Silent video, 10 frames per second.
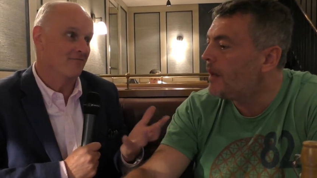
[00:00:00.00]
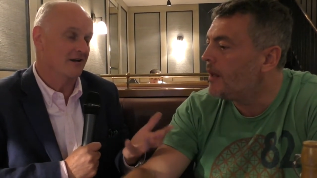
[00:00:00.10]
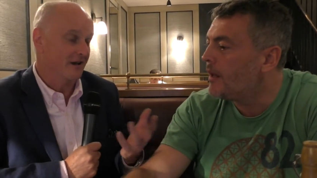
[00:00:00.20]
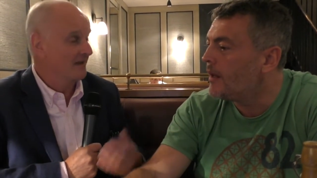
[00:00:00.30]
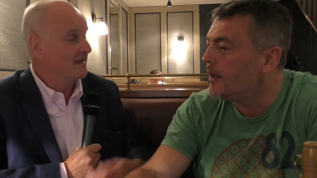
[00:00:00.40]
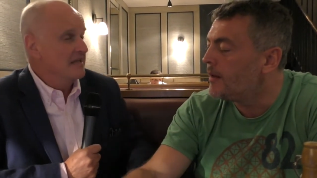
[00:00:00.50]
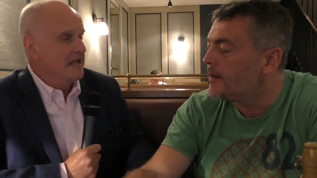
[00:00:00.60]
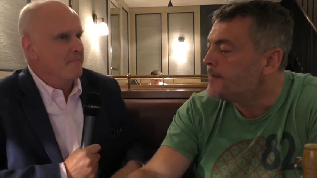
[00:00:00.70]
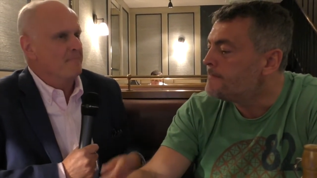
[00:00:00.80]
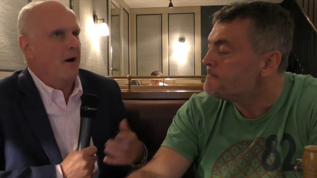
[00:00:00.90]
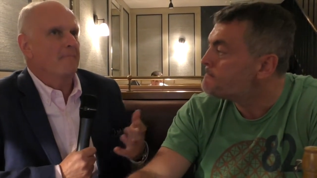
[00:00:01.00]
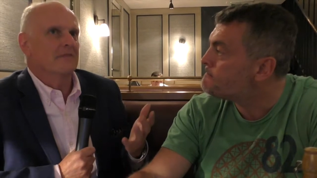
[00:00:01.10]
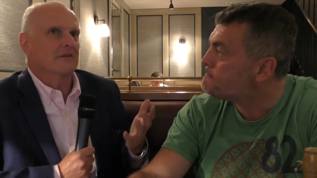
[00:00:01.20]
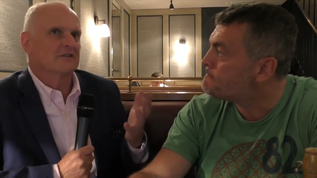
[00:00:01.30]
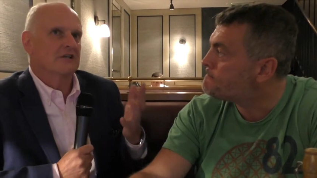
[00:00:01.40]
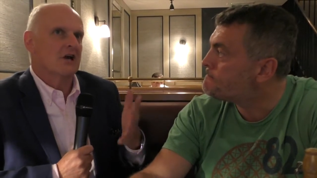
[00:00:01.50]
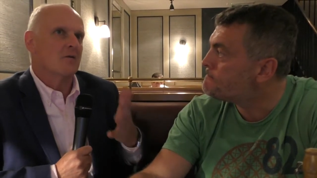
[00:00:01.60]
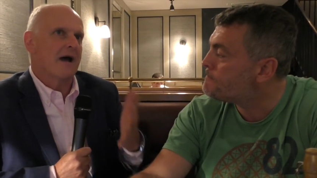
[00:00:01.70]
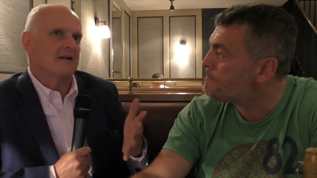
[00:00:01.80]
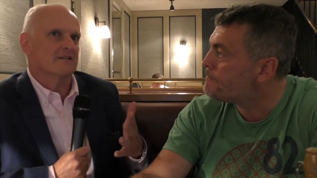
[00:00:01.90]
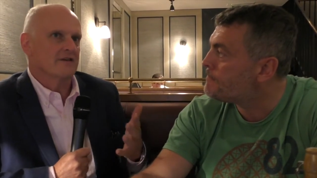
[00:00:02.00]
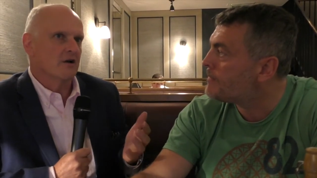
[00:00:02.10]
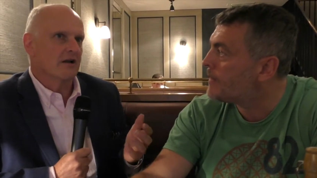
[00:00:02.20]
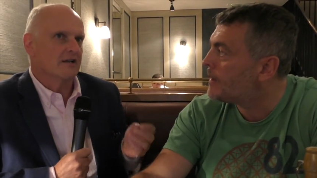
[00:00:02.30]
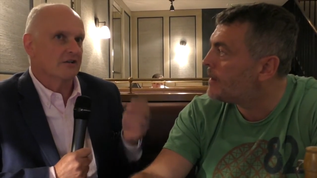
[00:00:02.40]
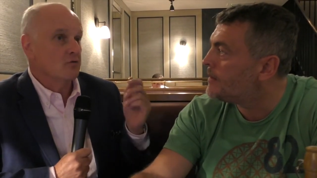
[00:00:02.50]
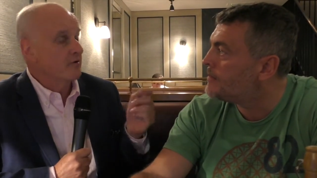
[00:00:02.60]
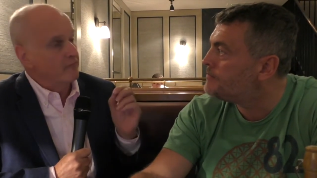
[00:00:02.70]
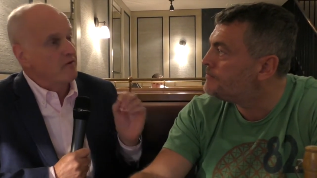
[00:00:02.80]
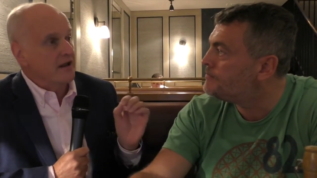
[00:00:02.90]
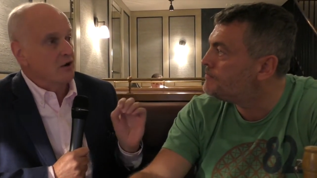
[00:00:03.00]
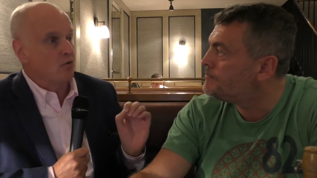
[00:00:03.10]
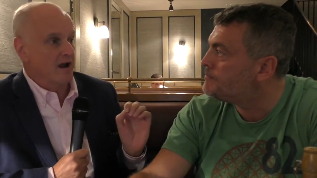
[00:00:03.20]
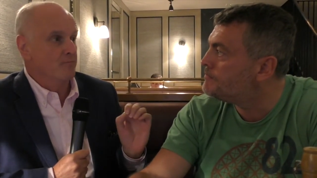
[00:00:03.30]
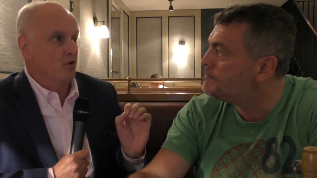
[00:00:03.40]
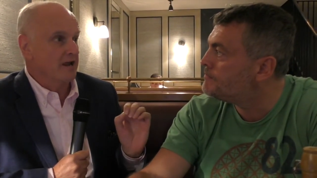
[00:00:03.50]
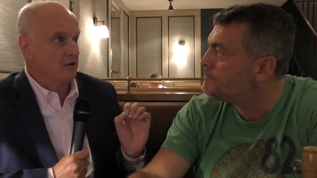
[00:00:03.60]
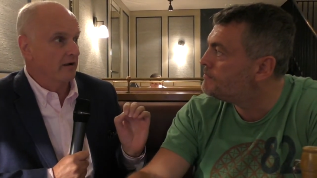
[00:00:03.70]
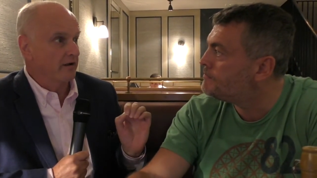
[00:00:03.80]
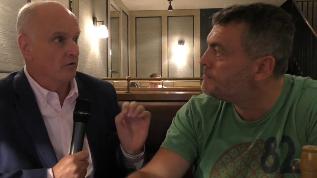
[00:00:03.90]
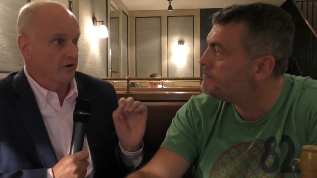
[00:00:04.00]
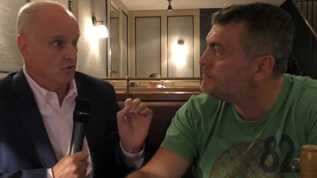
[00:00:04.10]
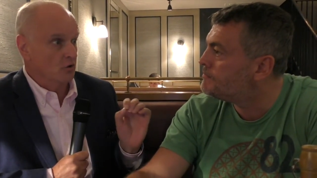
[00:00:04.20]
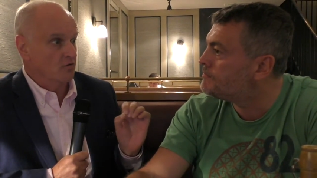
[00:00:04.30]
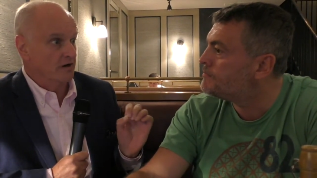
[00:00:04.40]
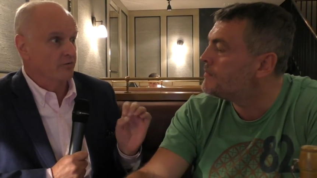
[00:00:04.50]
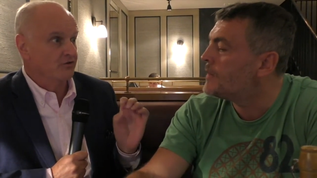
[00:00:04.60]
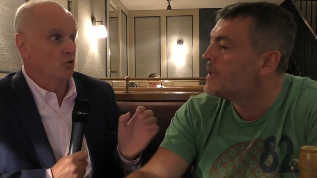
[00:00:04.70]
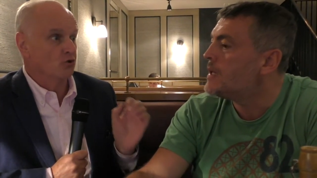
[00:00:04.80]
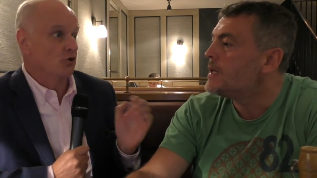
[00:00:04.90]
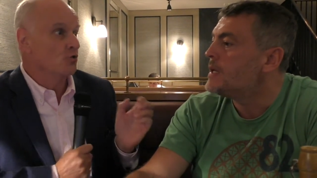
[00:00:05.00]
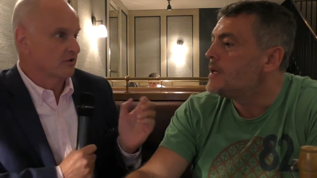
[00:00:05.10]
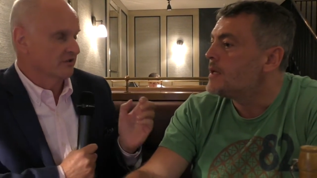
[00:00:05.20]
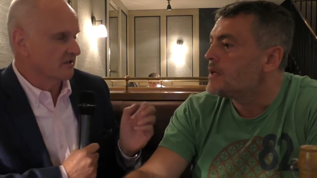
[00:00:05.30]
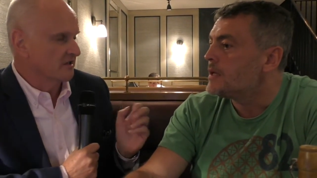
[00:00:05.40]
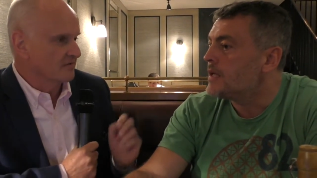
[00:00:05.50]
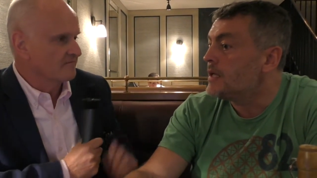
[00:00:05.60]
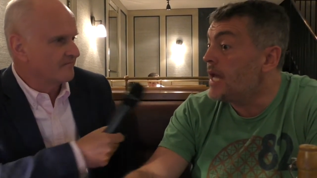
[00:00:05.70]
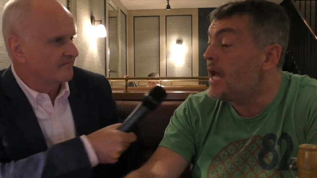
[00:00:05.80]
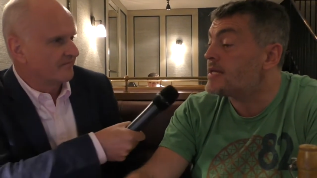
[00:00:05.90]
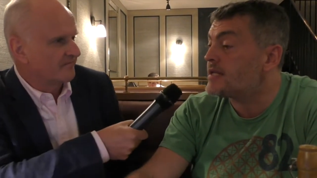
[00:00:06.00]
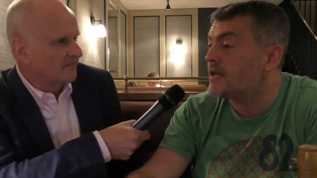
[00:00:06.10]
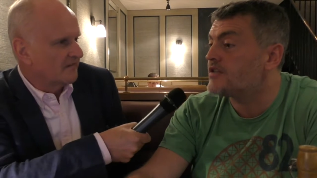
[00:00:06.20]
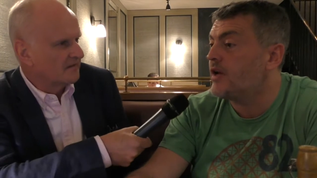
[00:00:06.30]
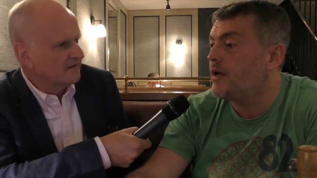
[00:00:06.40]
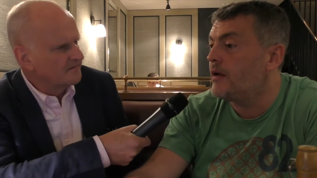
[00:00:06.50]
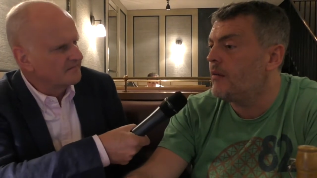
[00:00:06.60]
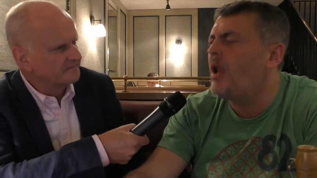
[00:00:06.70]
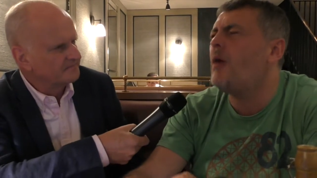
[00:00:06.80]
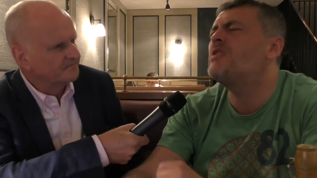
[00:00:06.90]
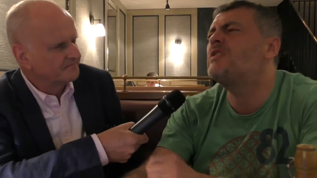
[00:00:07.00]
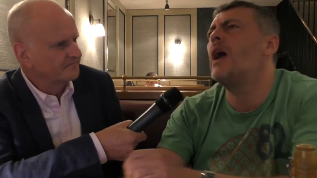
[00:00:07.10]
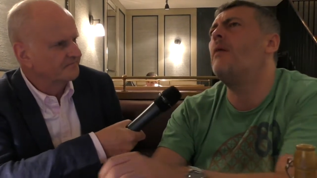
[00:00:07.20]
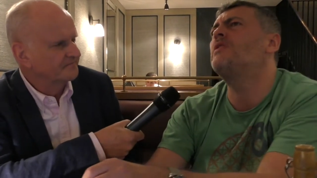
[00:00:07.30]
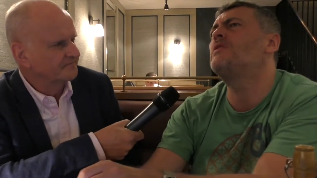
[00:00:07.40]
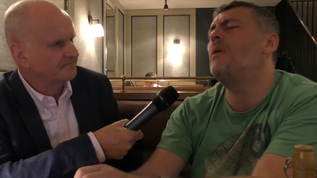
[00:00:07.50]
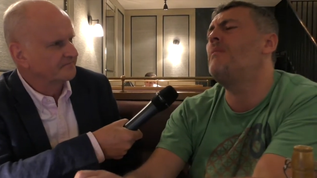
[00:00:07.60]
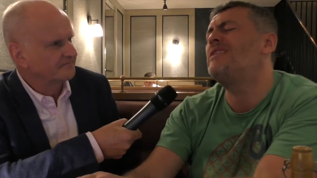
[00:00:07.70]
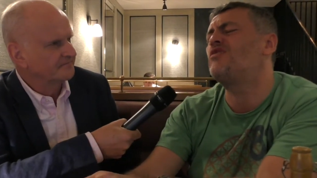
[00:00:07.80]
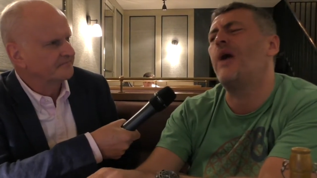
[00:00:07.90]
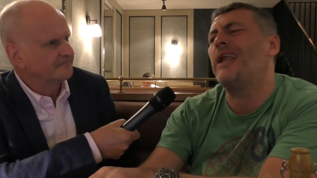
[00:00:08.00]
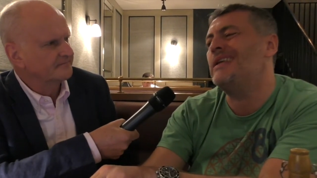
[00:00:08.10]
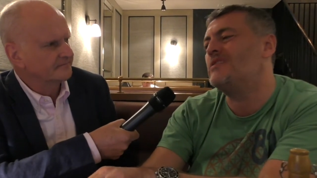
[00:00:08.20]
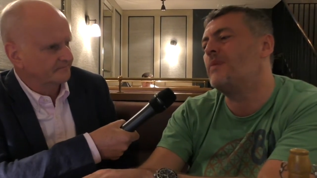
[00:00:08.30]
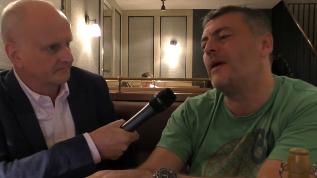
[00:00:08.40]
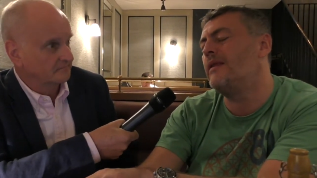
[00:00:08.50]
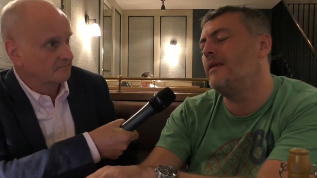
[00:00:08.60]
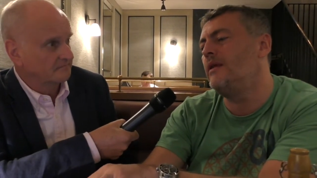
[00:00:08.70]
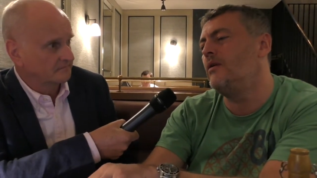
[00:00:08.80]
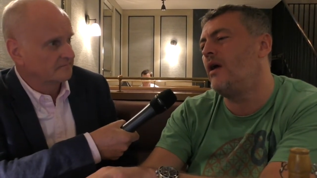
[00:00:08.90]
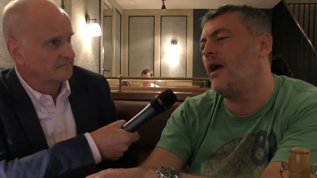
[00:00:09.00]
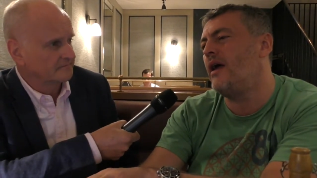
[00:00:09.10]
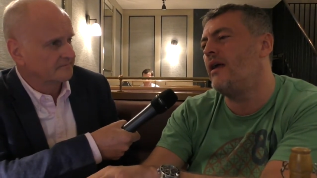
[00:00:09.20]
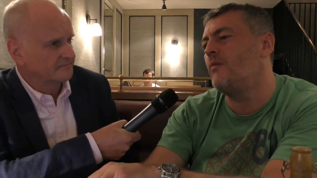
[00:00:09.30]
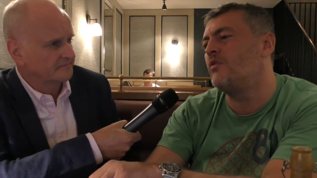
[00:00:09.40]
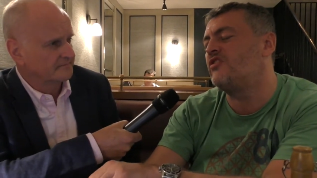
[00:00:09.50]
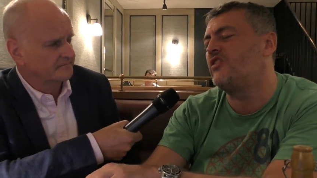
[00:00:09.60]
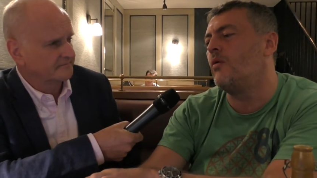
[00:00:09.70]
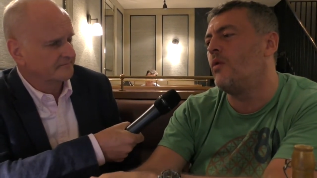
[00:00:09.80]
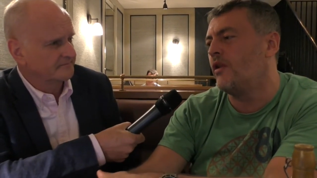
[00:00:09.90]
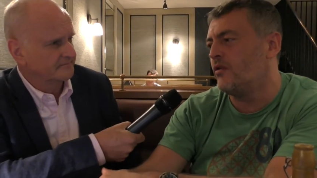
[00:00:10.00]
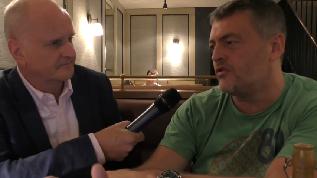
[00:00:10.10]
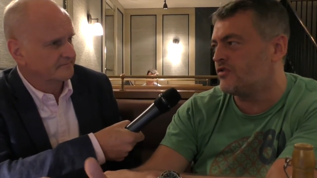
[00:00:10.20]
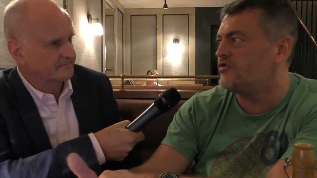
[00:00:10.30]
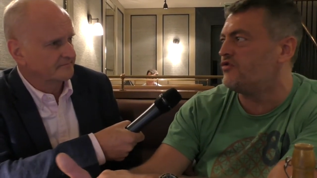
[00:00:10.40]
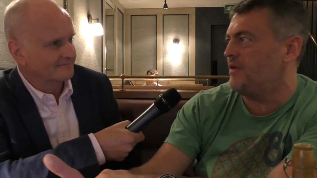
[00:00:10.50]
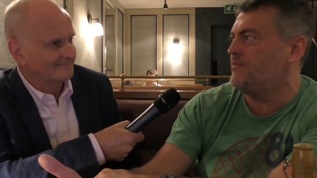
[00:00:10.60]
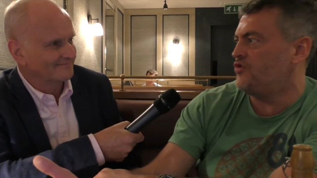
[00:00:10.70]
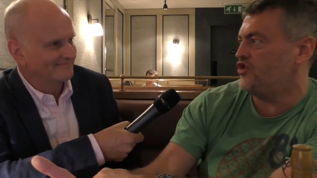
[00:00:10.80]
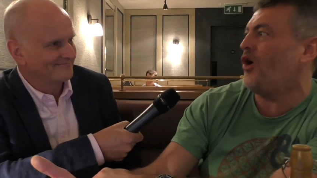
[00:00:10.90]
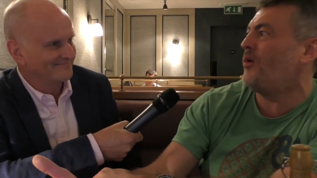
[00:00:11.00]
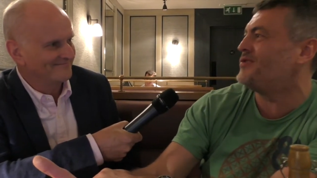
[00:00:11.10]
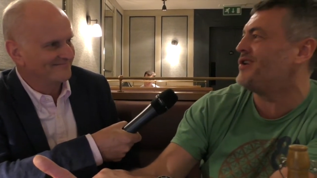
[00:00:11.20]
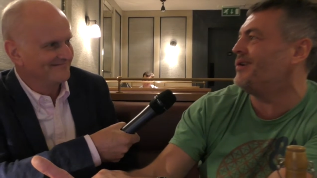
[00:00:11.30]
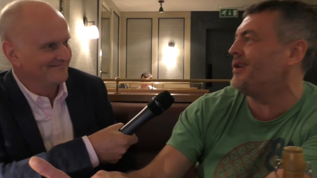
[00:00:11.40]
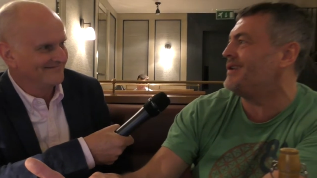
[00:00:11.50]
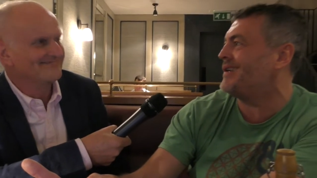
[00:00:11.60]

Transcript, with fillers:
Speaker 1: every day. But to go back to the early days, you had a really great break early on in your career with George Lucas, didn't you?
Speaker 2: Yes, that's right. Well, I was I was in my mid twenties, but you know, I, it was still one of those dream jobs. You know, like